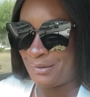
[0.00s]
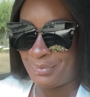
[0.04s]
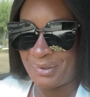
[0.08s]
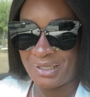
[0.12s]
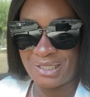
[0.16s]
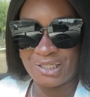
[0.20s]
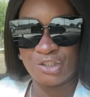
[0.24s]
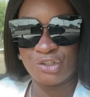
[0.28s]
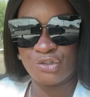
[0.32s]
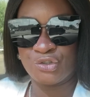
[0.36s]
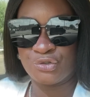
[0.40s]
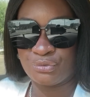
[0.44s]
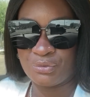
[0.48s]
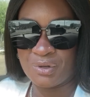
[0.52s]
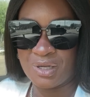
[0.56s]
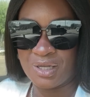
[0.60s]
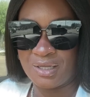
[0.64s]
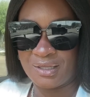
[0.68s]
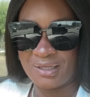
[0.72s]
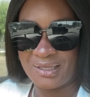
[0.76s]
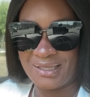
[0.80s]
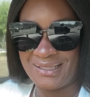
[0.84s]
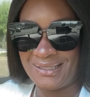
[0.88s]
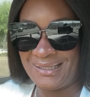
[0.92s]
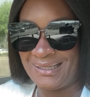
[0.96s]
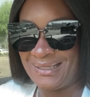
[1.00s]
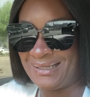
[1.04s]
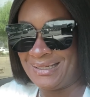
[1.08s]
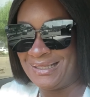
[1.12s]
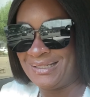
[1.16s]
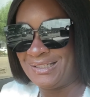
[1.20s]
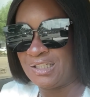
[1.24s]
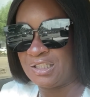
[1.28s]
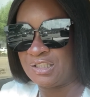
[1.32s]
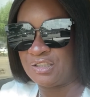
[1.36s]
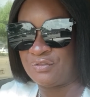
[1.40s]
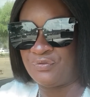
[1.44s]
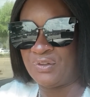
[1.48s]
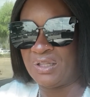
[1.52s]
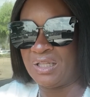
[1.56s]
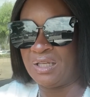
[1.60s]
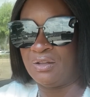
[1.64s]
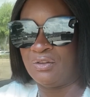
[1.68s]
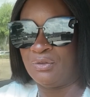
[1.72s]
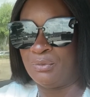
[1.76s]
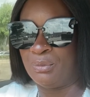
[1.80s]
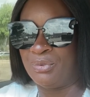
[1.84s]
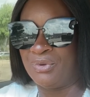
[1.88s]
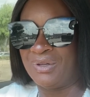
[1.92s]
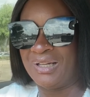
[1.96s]
being drunk and then they just fell
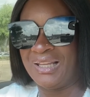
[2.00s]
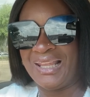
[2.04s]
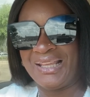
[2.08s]
overboard.